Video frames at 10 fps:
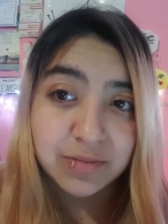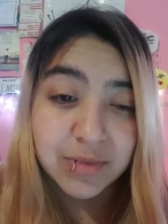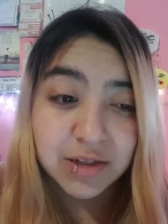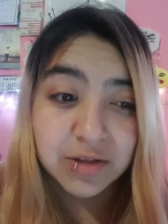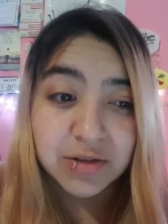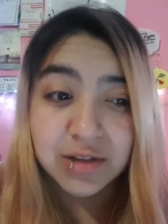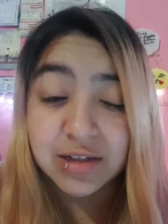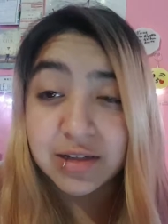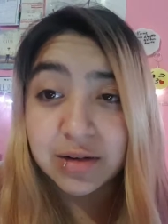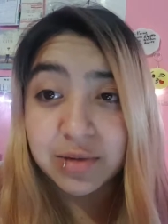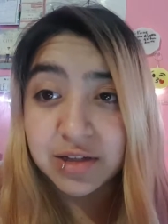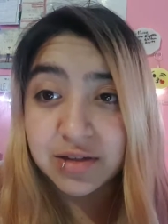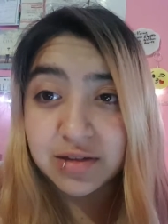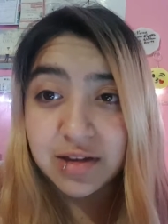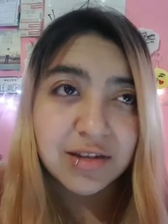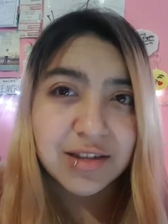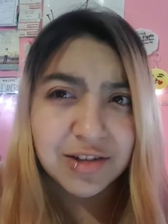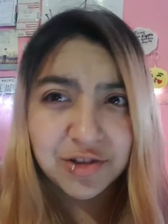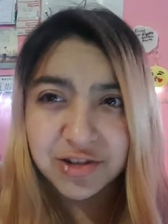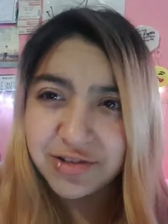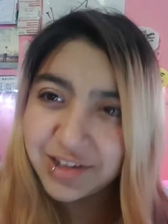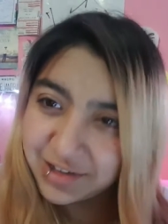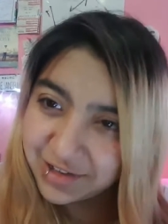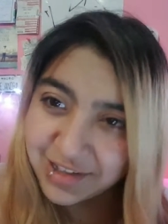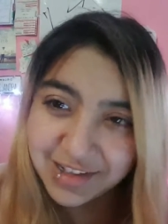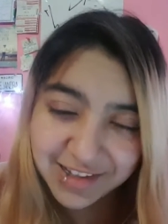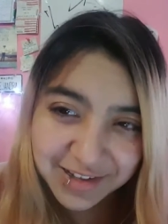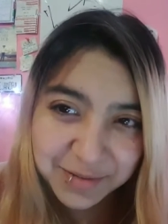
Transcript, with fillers: And you said that I was exaggerating